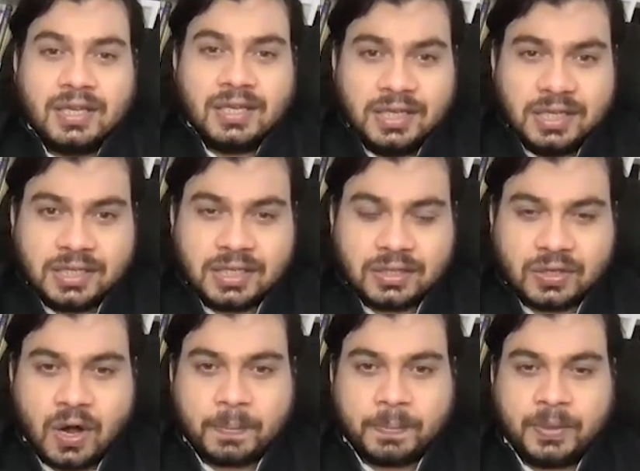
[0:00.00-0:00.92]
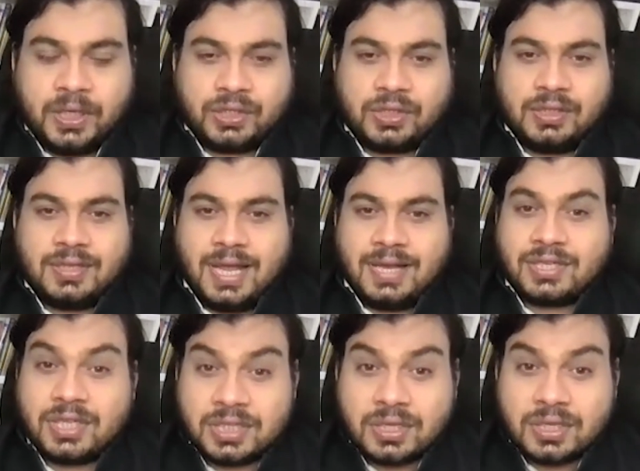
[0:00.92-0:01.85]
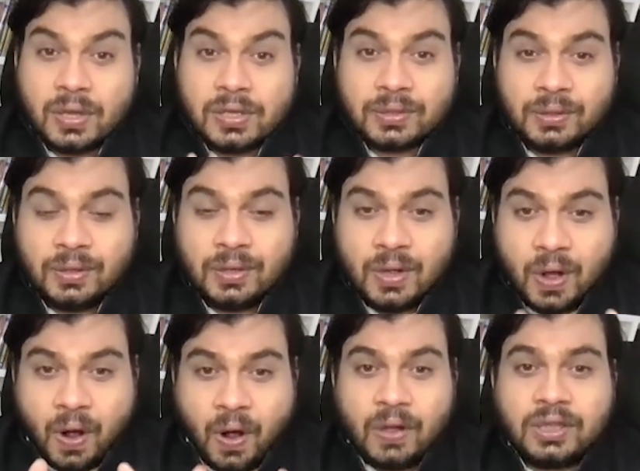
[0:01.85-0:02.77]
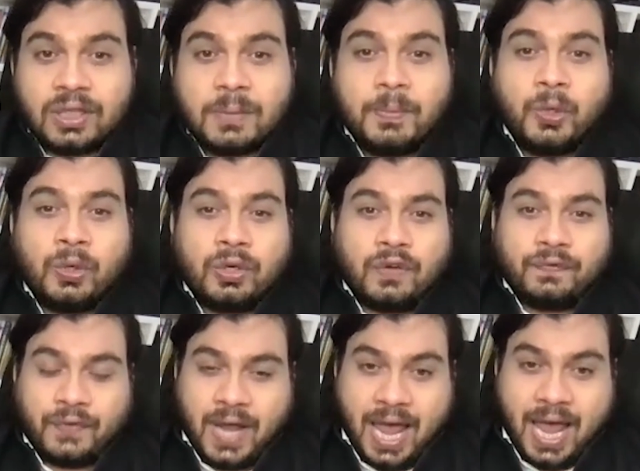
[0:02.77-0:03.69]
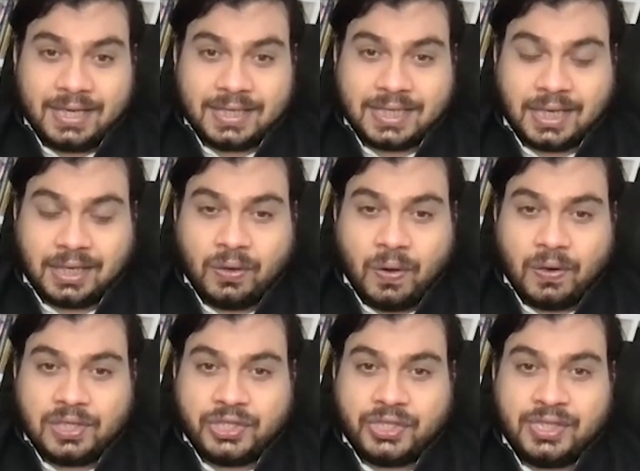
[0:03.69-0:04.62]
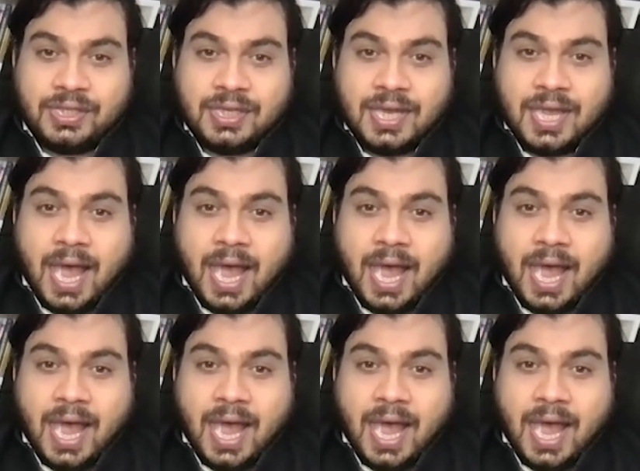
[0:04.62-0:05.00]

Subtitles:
Eaton Corporation, and she's also on the board of Array Technology